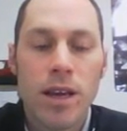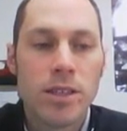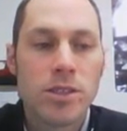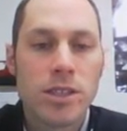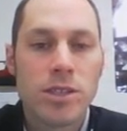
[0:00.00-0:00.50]

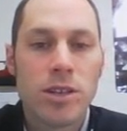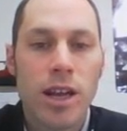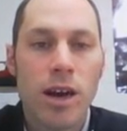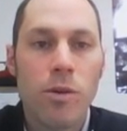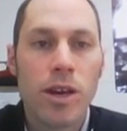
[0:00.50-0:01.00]
Okay, so let's look
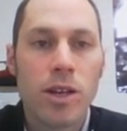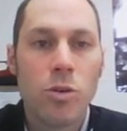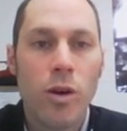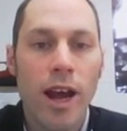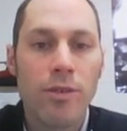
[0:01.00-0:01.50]
at how we could
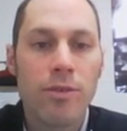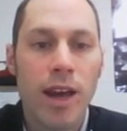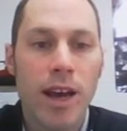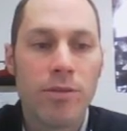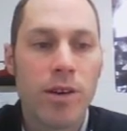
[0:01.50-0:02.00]
graph
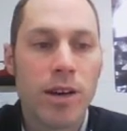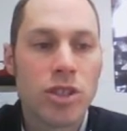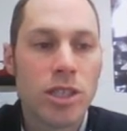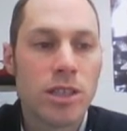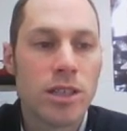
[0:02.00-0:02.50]
that
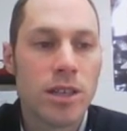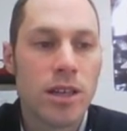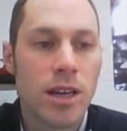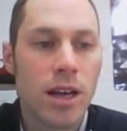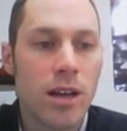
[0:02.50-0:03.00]
function.
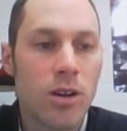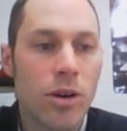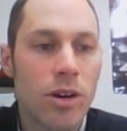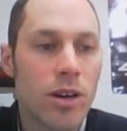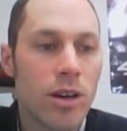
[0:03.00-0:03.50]
I'll
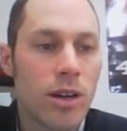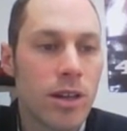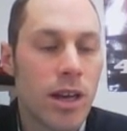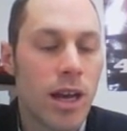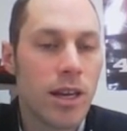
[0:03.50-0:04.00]
go into
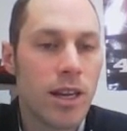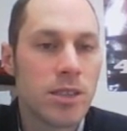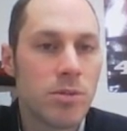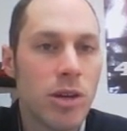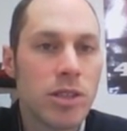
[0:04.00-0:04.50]
uh,
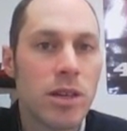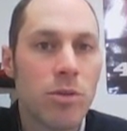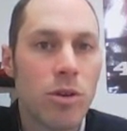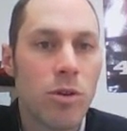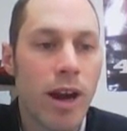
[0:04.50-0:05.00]
Desmos
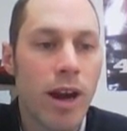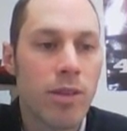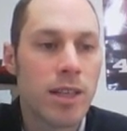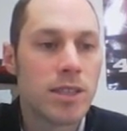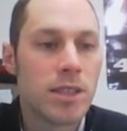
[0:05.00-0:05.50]
and we'll graph
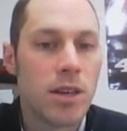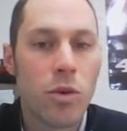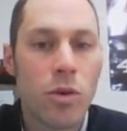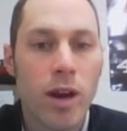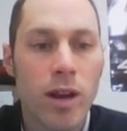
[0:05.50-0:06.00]
that and see
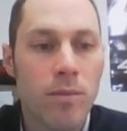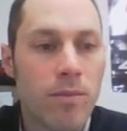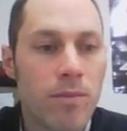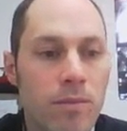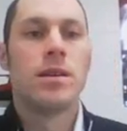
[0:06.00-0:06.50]
if we're right.
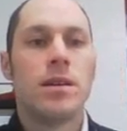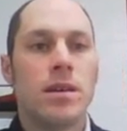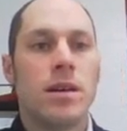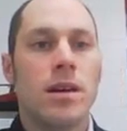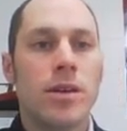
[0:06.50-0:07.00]

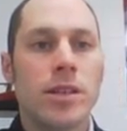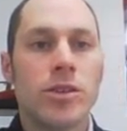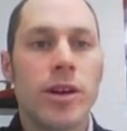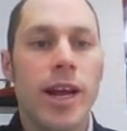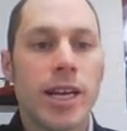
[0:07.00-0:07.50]
All right,
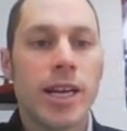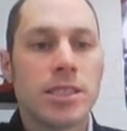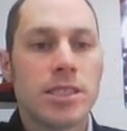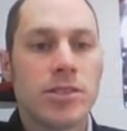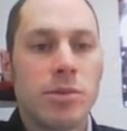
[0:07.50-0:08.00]
so our
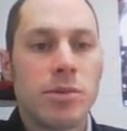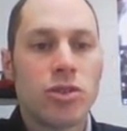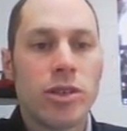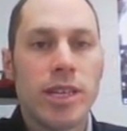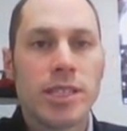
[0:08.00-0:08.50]
axis of
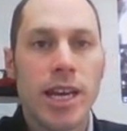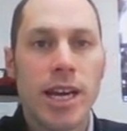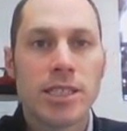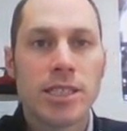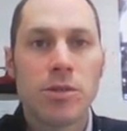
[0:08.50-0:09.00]
symmetry is
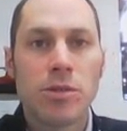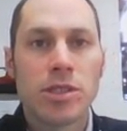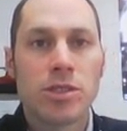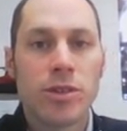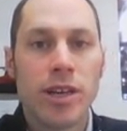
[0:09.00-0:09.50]
x
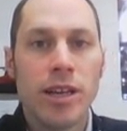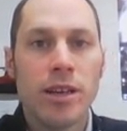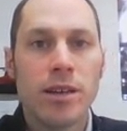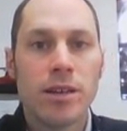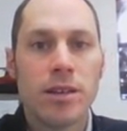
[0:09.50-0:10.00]
equals 3.